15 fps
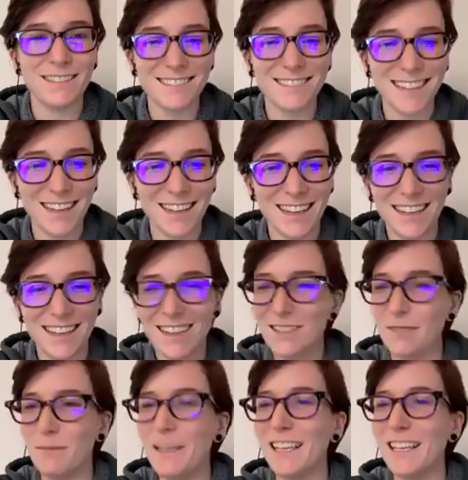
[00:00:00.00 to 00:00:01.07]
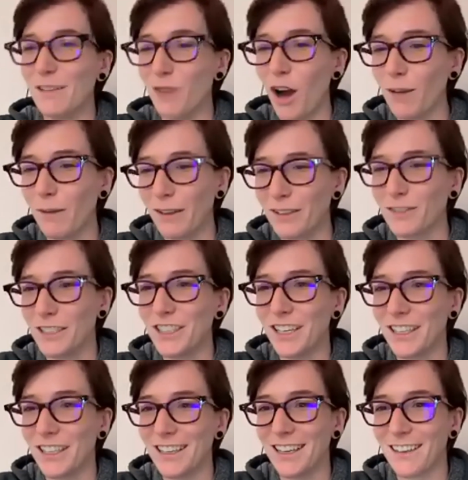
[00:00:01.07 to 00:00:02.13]
immediately wrong about oh, I'm just, sharing I,
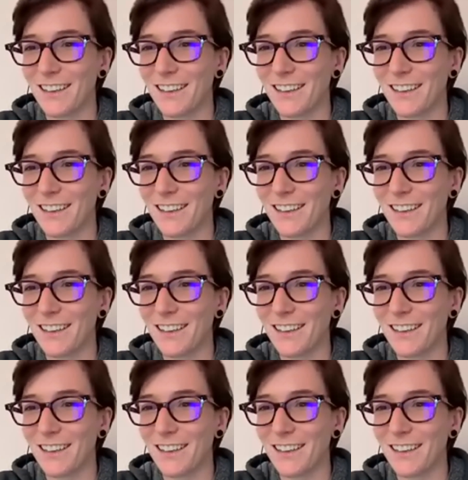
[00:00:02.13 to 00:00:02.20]
thing. Okay. I